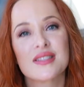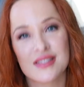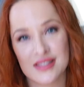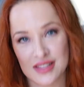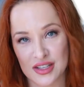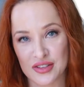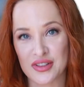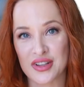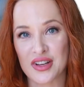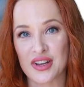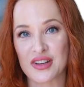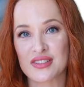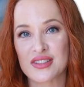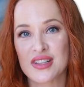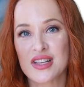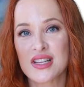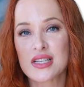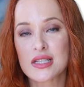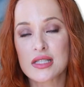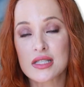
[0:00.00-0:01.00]
There you go.
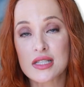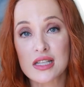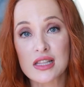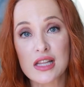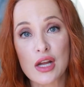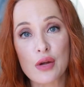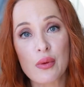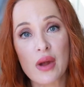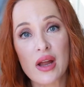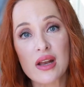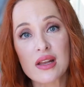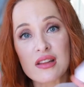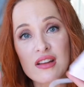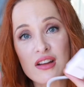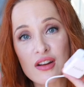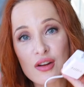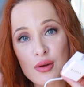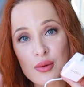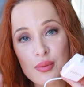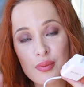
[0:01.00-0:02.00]
Stick that right in
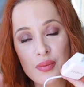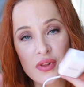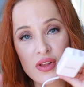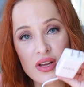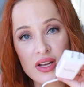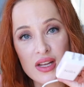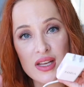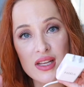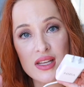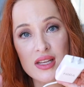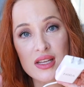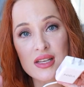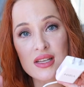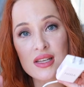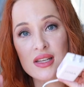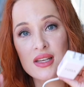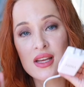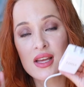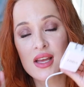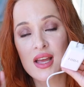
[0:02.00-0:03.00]
there, plug it in,